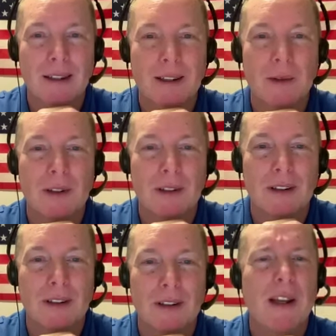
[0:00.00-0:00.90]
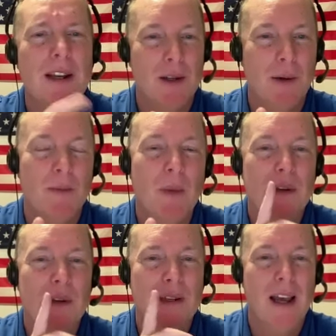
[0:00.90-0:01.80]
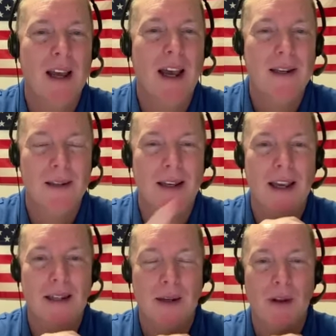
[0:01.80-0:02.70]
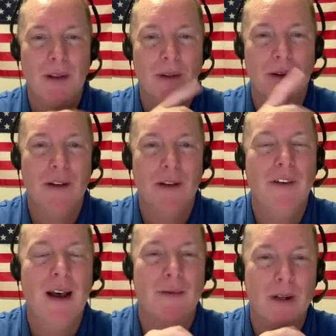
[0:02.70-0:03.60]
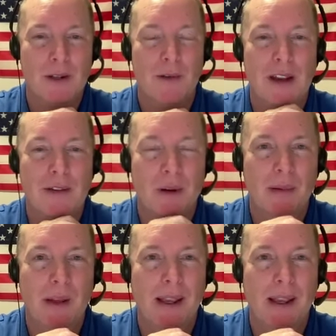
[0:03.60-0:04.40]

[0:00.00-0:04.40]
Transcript: What, and so besides the KC-135, what's your favorite plane?